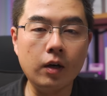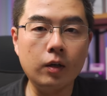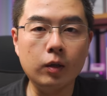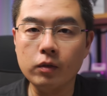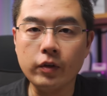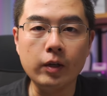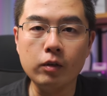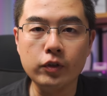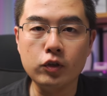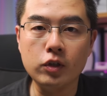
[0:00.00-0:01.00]
a lot of
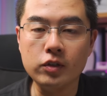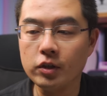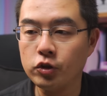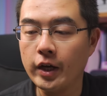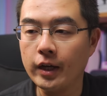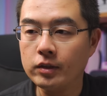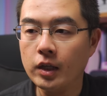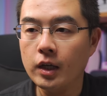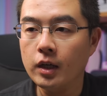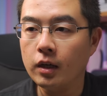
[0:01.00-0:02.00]
killer features such as
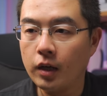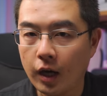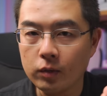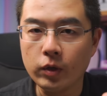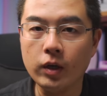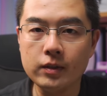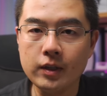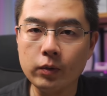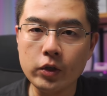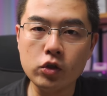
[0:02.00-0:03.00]
a hardware
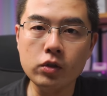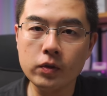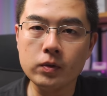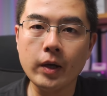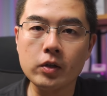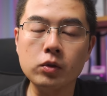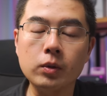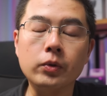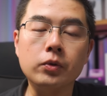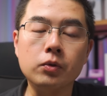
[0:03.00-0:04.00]
acceleration,
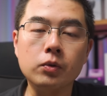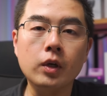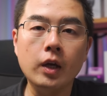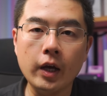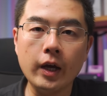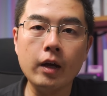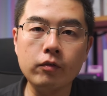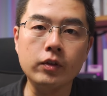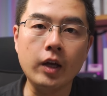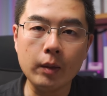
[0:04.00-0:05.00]
especially when you
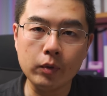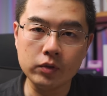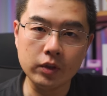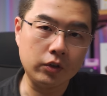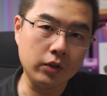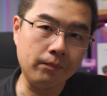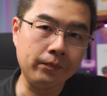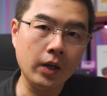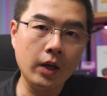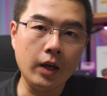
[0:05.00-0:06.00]
have an Apple Silicon.
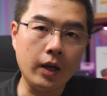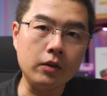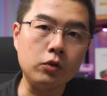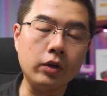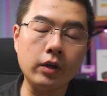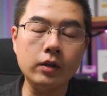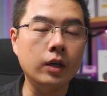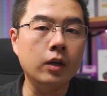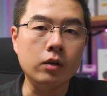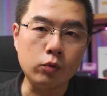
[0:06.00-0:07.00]
And you can
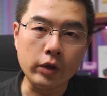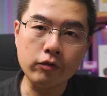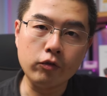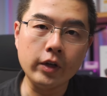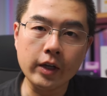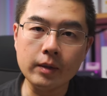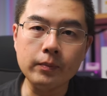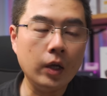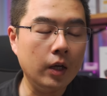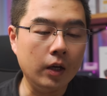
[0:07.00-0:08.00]

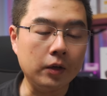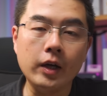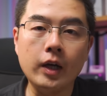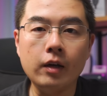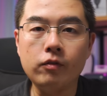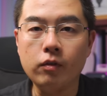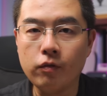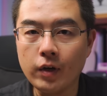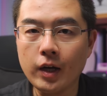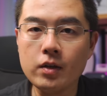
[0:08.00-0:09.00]
reframe, you have a
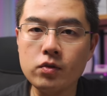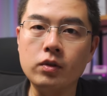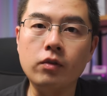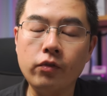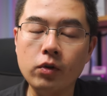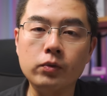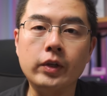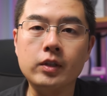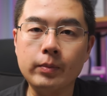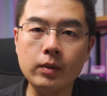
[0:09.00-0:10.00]
fast and a fluent
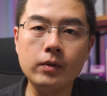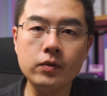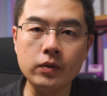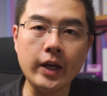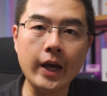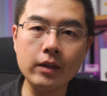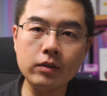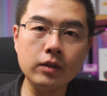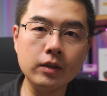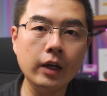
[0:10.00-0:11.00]
experience and
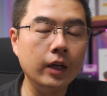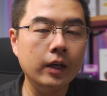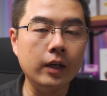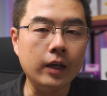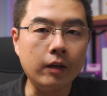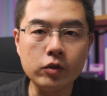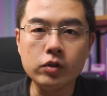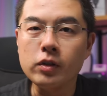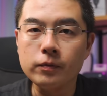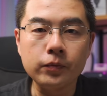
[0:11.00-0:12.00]
editing,
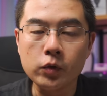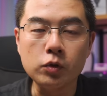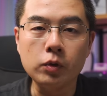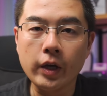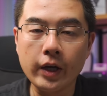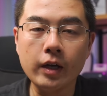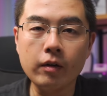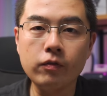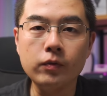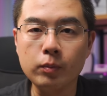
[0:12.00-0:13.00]
everything you
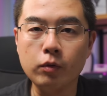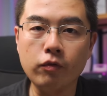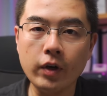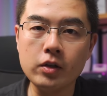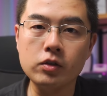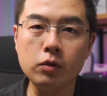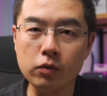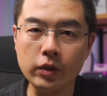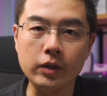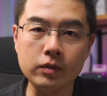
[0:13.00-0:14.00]
have the professional
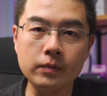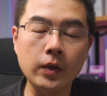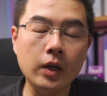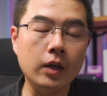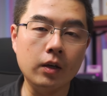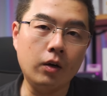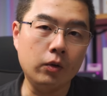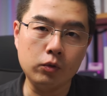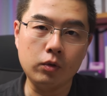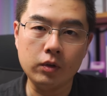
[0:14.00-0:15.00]
needs
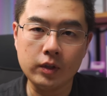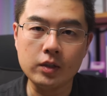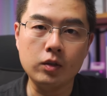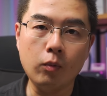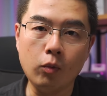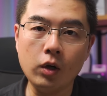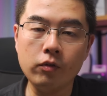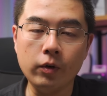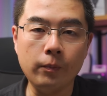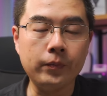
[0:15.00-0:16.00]
on your desktop
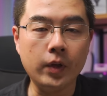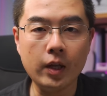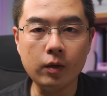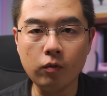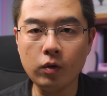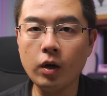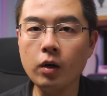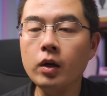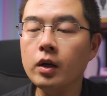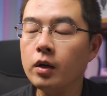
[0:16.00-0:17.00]
workflow. And
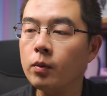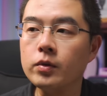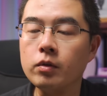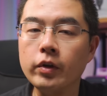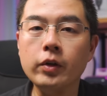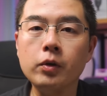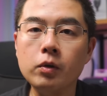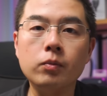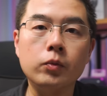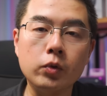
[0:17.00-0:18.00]
overall, with a
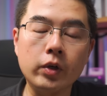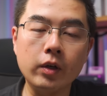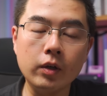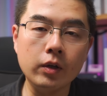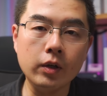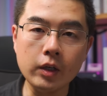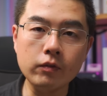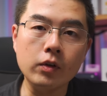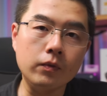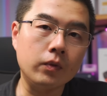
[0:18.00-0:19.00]
video, you can
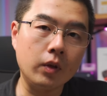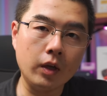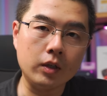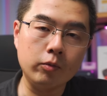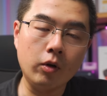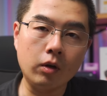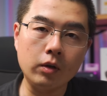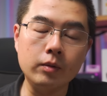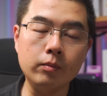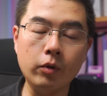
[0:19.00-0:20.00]
even
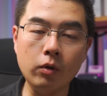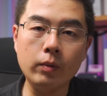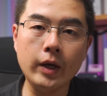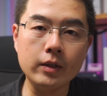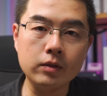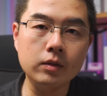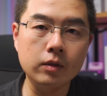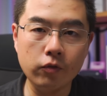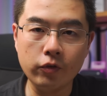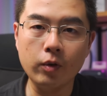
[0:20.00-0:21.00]
export in ProRes
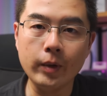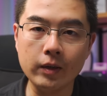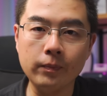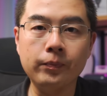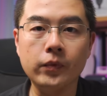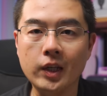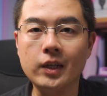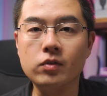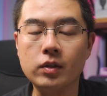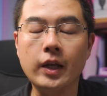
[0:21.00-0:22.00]
format.
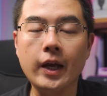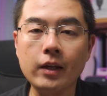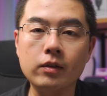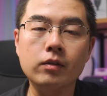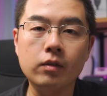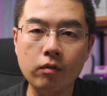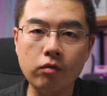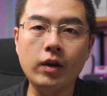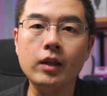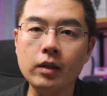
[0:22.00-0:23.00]
That is an
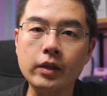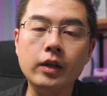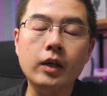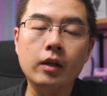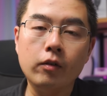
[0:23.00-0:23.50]
editing-friendly